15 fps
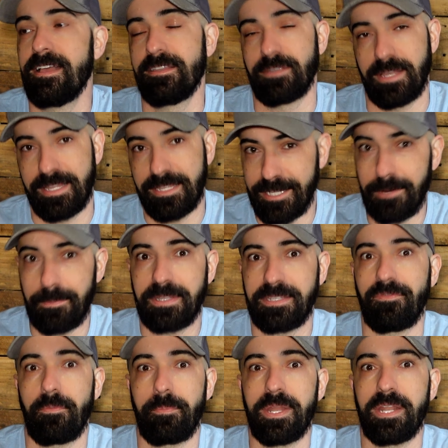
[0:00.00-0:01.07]
So I consider
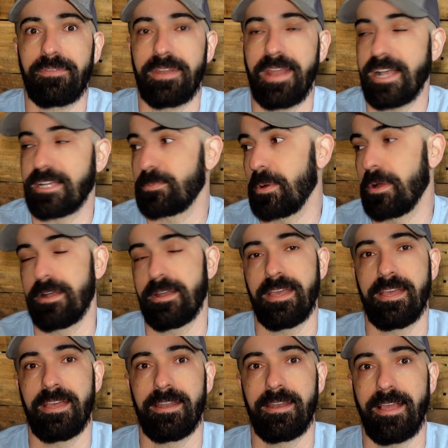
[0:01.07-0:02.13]
myself a bit of an expert,
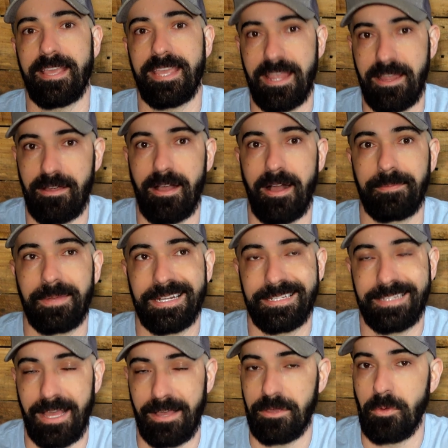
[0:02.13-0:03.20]
and here I'm going to
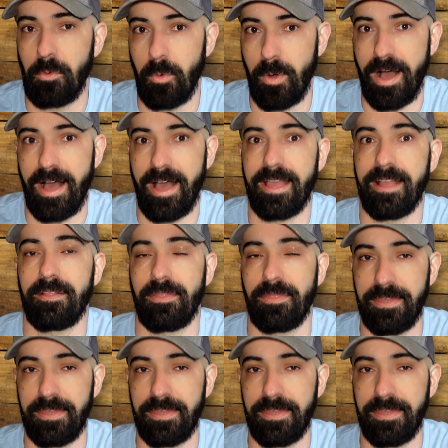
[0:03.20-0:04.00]
tell you why